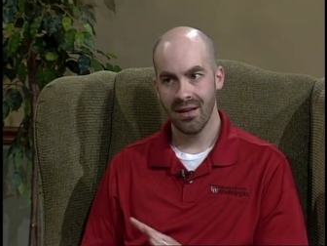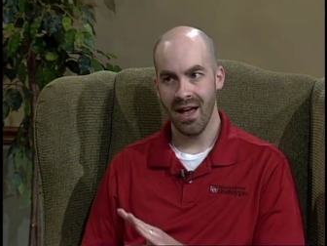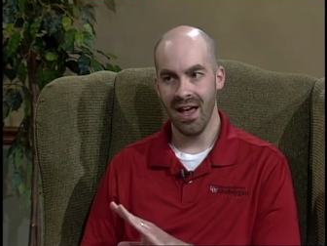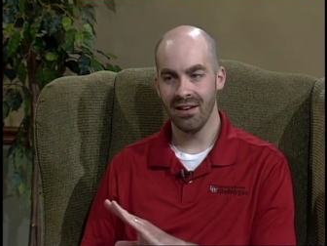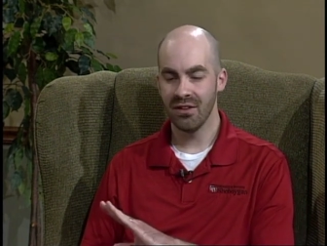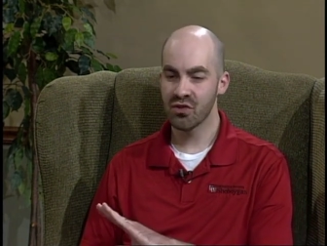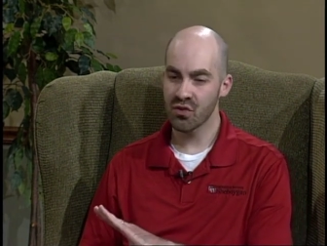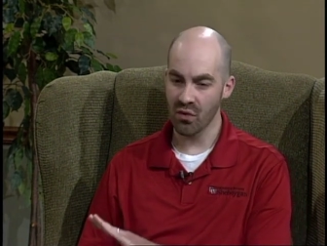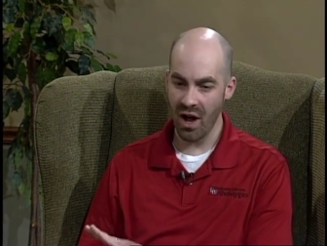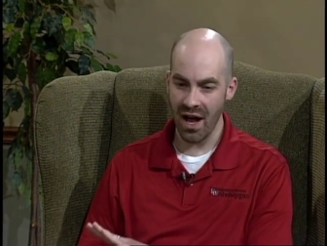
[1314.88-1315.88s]
and
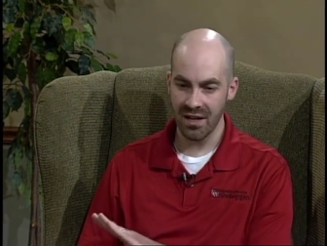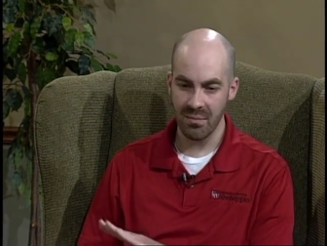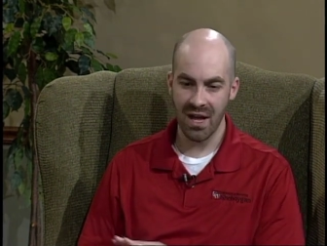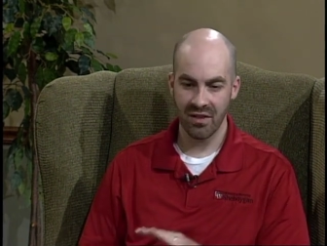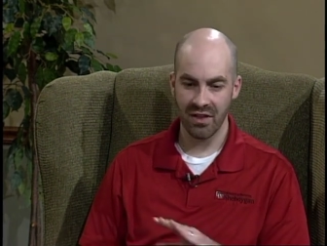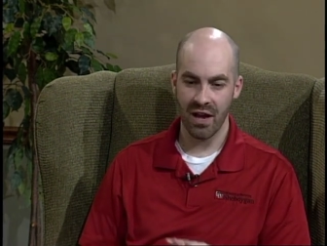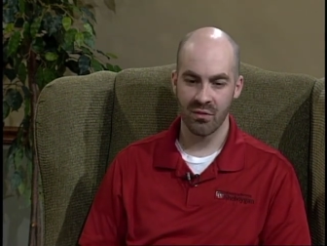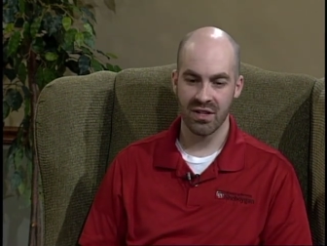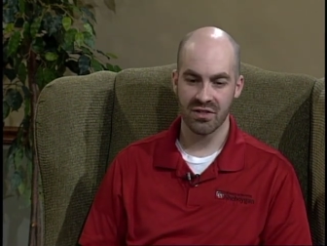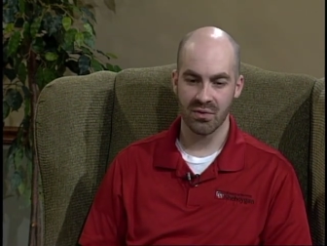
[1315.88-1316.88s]
try to make that
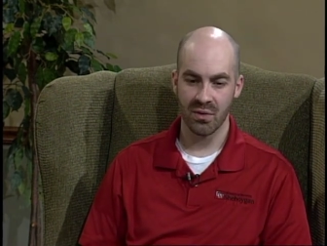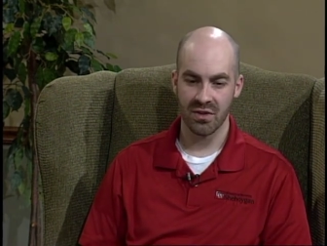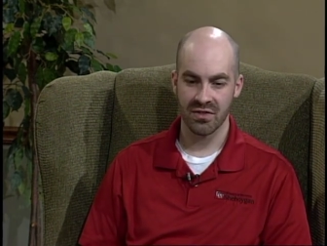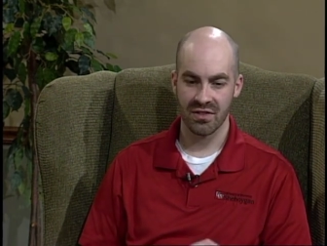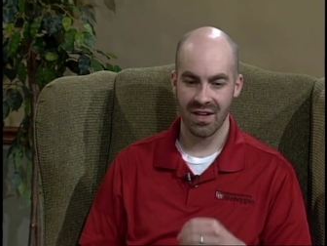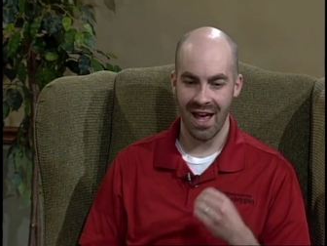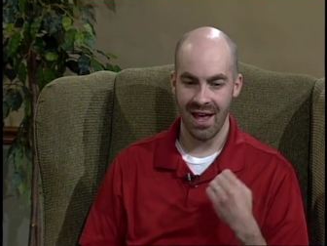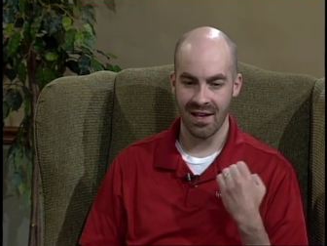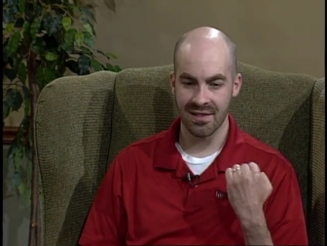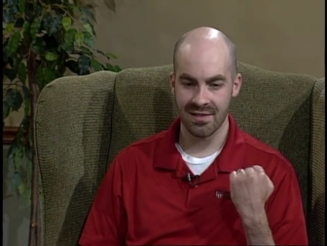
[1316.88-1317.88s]
resource
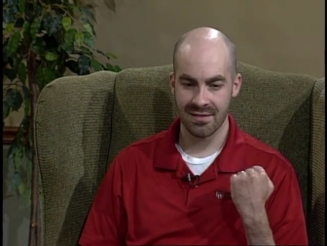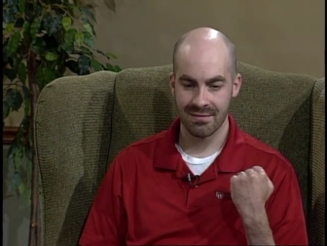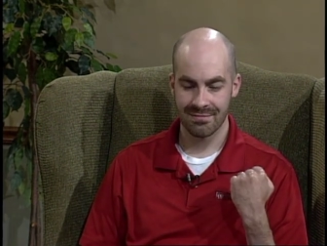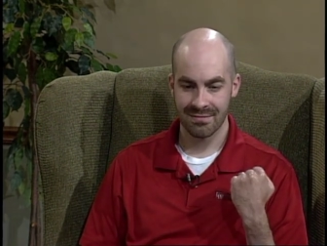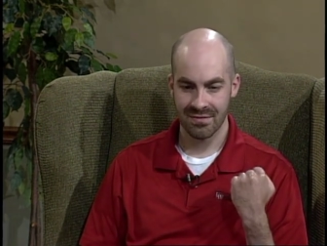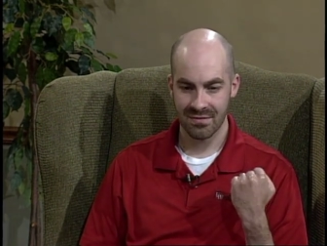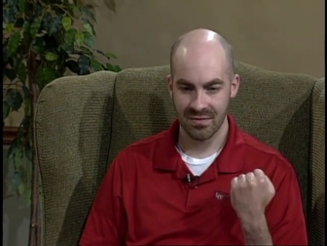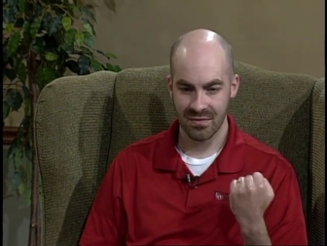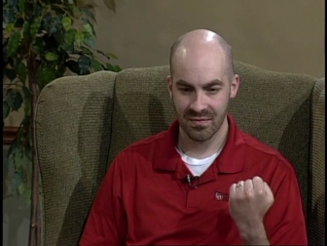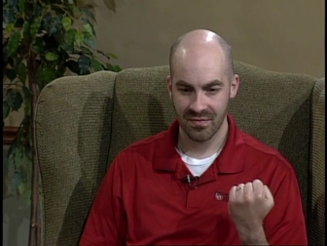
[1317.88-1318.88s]
as
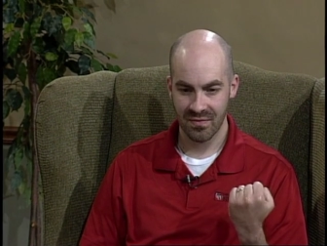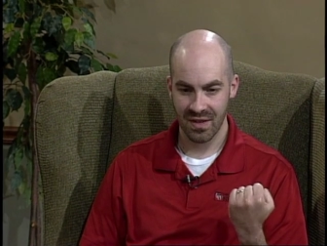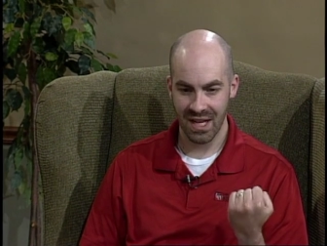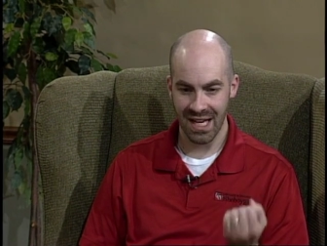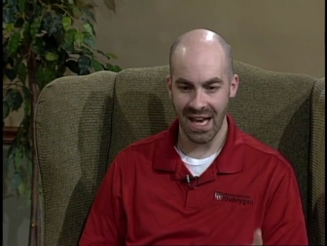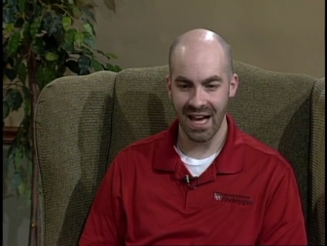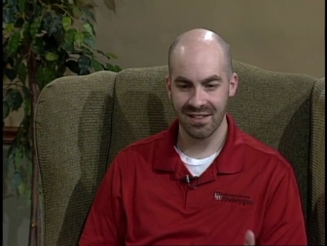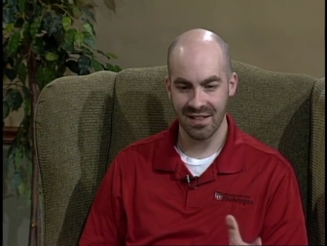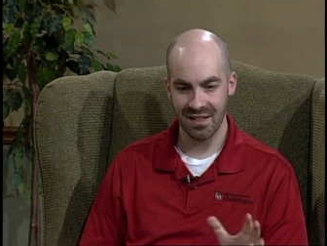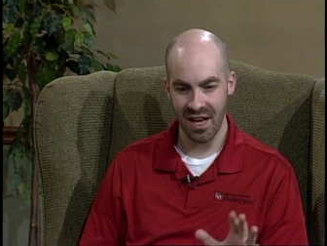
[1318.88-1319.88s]

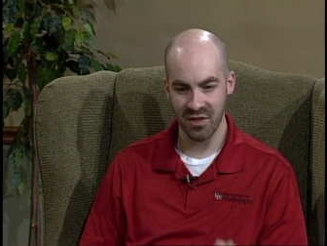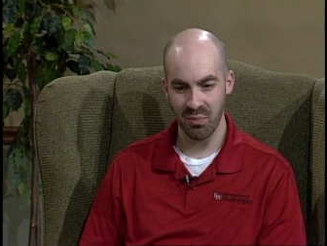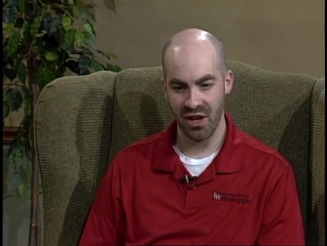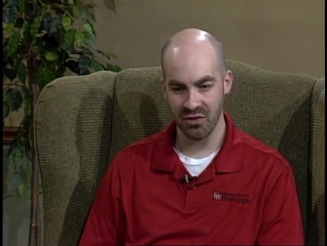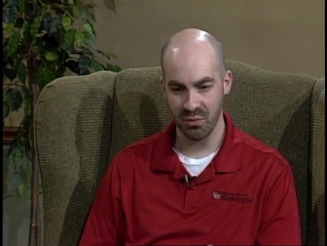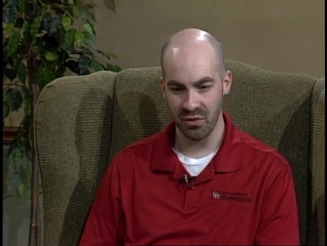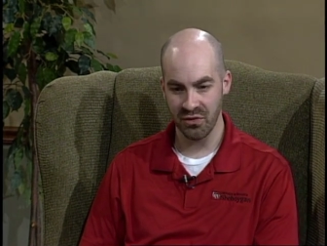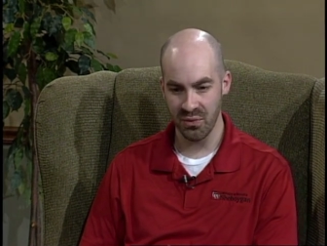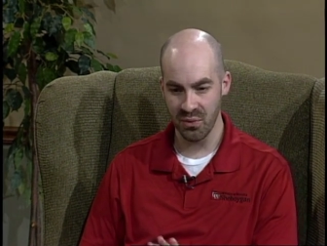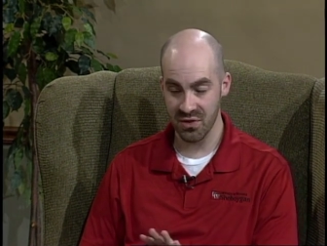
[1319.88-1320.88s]
connected as possible
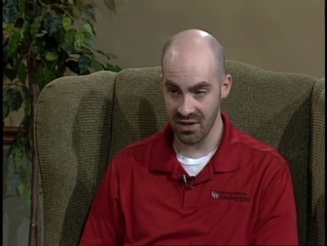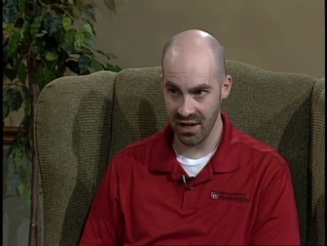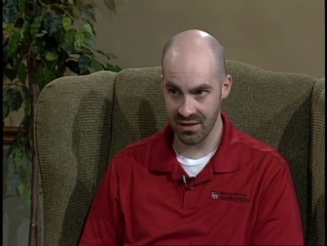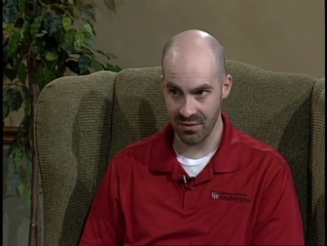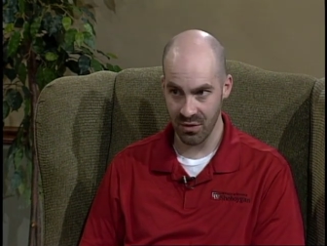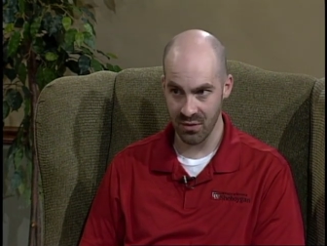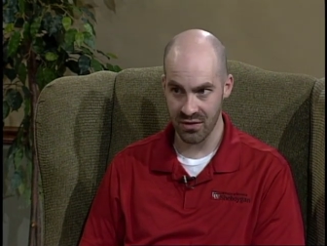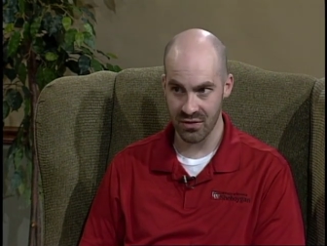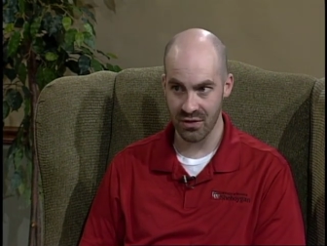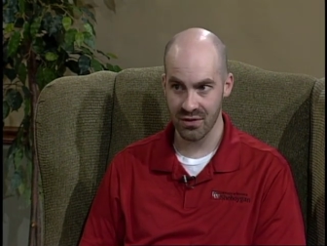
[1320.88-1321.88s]
to scientific
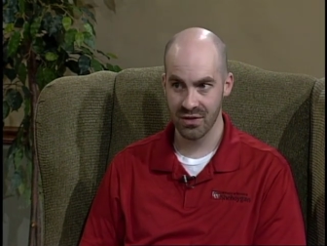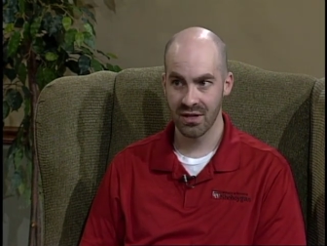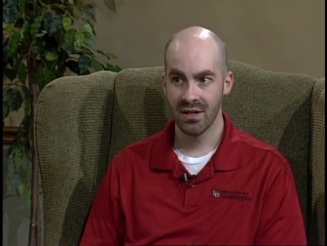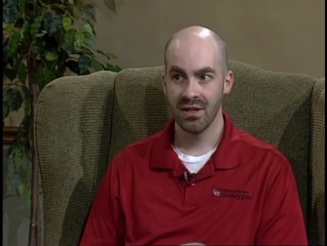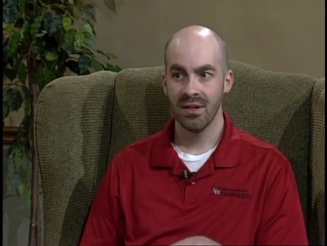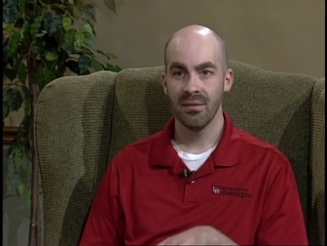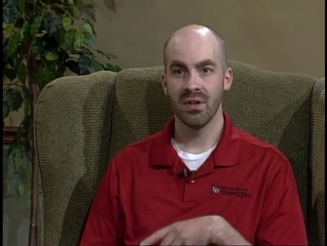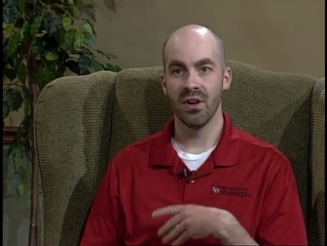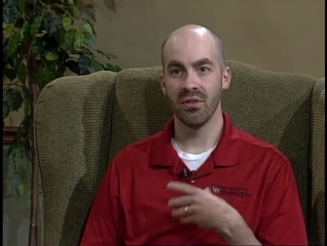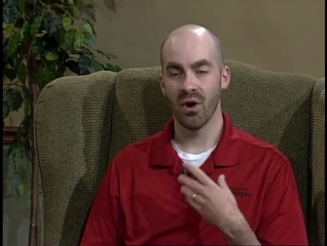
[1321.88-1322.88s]
research.
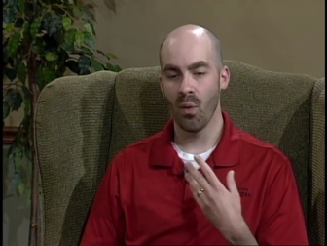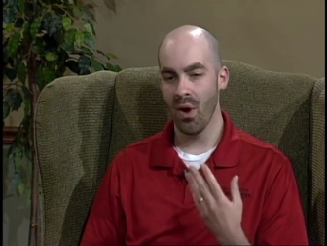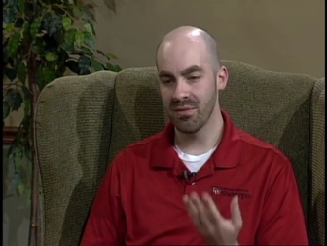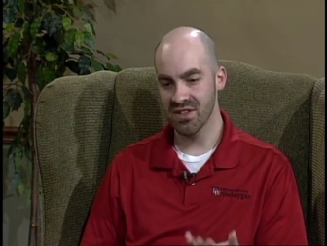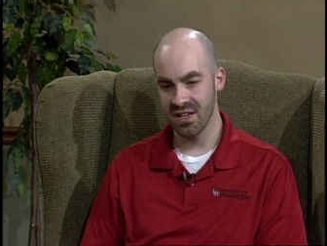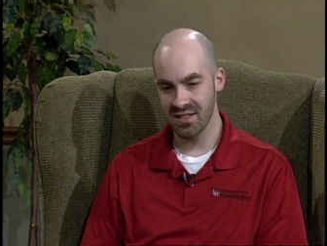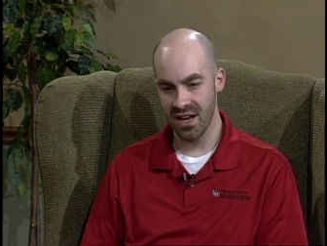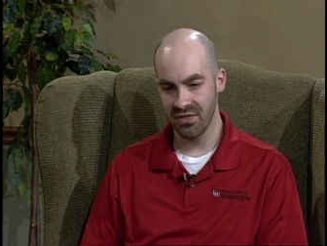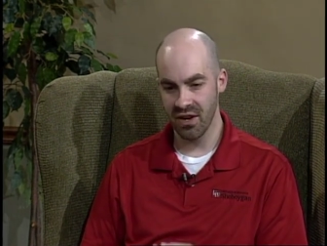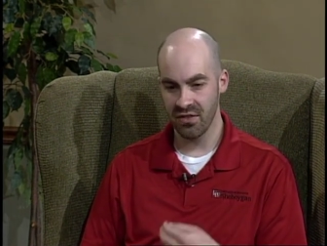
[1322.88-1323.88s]
You know, there are websites
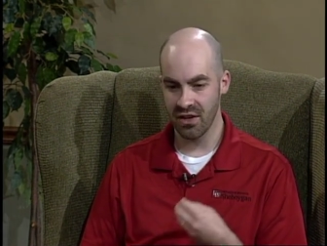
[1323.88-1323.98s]
out there